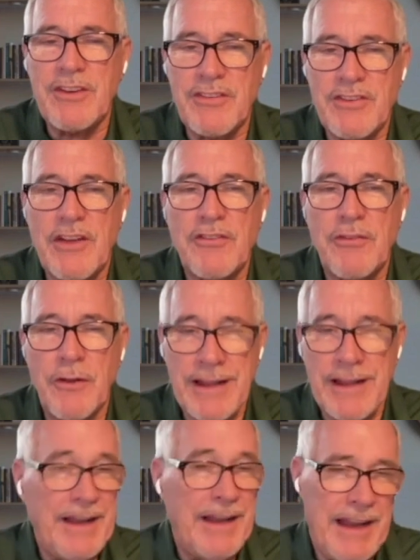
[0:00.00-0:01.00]

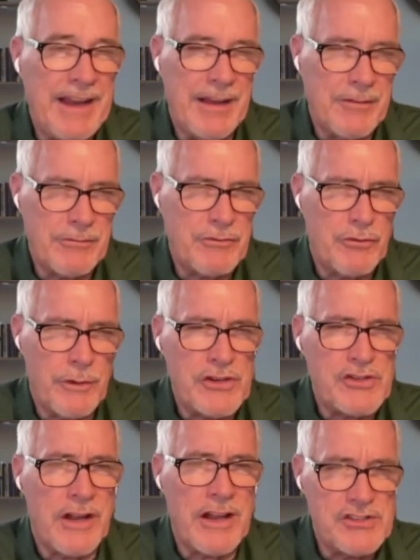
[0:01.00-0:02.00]
successful in, in a
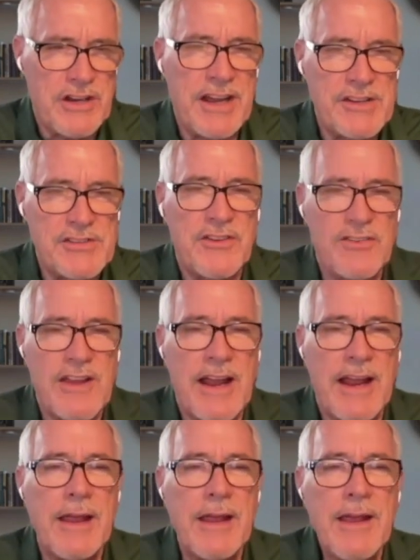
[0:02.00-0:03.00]
traditional education
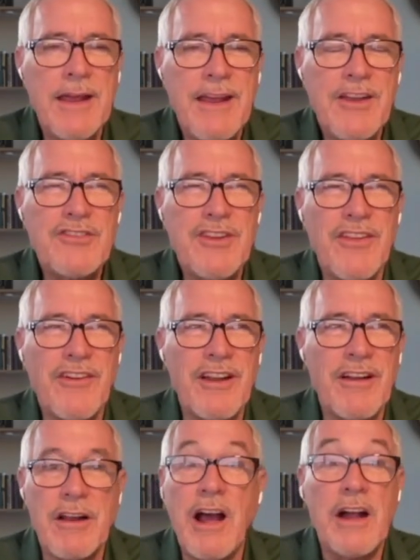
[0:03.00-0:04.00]
setting. So they're a
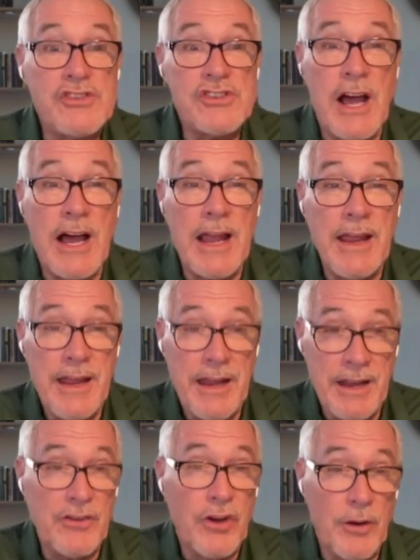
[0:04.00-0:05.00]
little gun shy
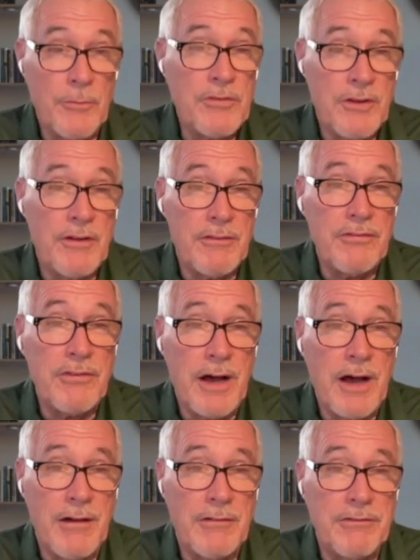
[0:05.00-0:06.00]
in terms of,
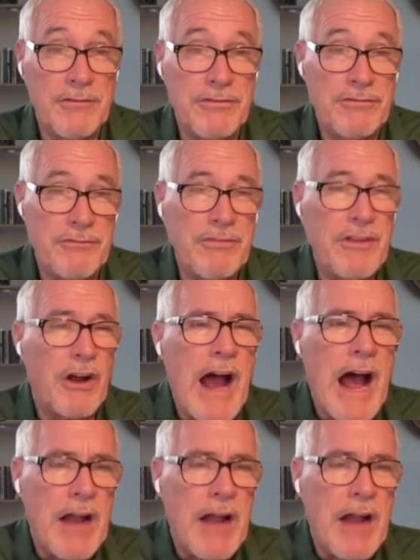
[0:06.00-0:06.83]
of their